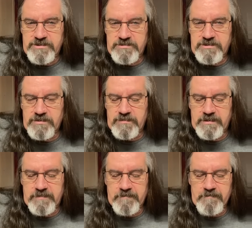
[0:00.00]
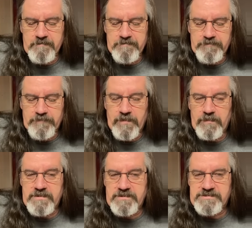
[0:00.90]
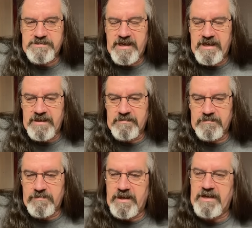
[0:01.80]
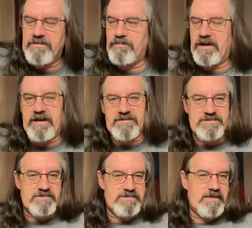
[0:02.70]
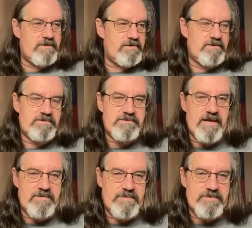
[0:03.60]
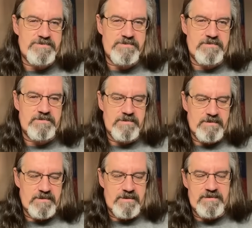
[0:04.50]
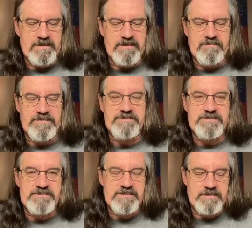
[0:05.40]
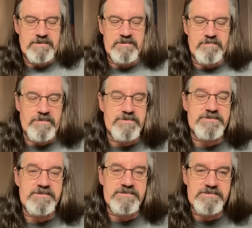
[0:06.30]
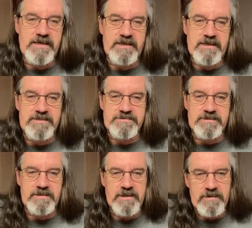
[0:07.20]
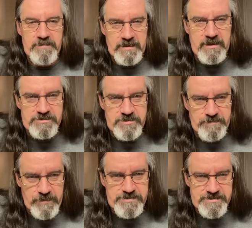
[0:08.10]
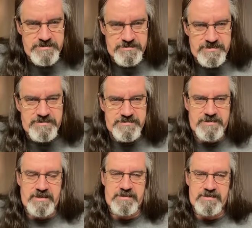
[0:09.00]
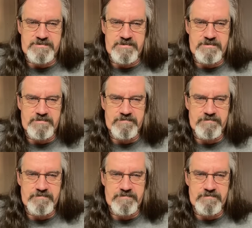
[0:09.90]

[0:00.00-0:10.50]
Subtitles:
you're doing when you say, how is he saying that he's not a person? And then he puts this in here, person in state custody. Because your person is in state custody.